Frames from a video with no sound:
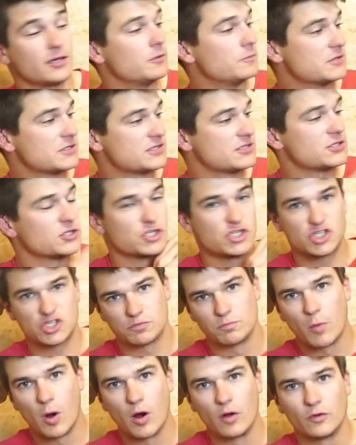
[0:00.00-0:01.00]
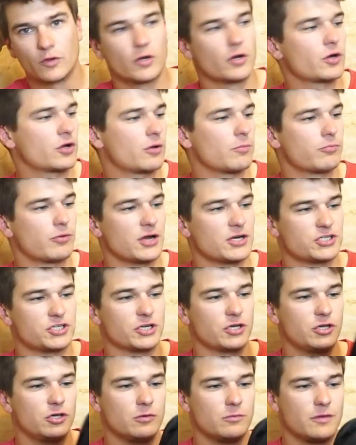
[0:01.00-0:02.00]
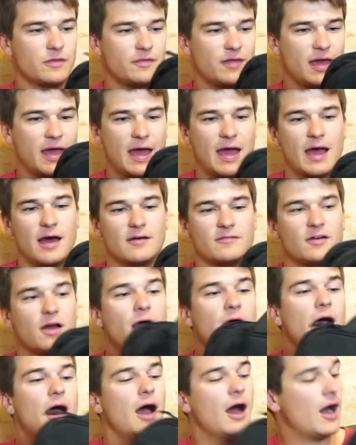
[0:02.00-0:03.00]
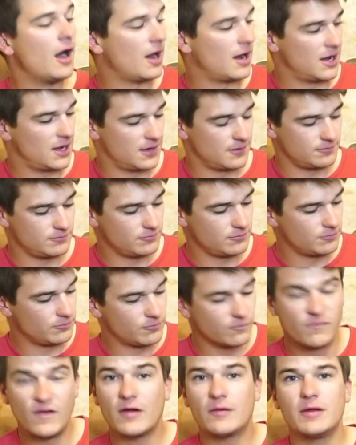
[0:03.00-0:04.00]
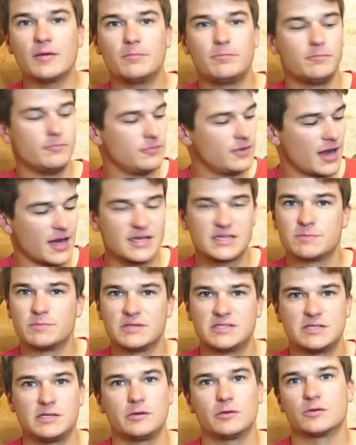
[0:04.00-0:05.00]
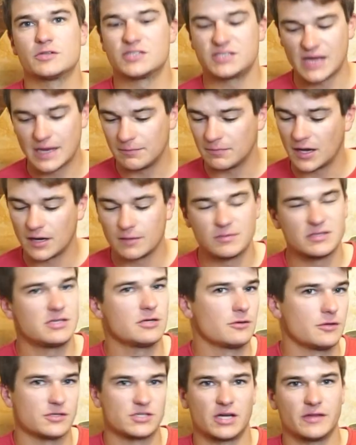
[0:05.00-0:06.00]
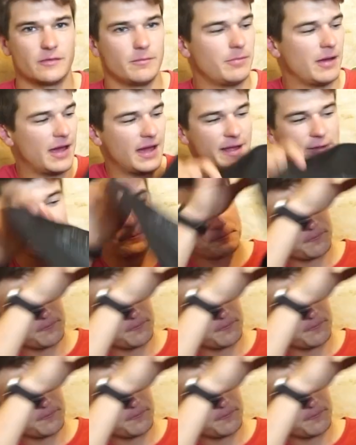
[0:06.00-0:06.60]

This is a smaller compression cube that they have. Very nice material, same kind of material that's on the bag.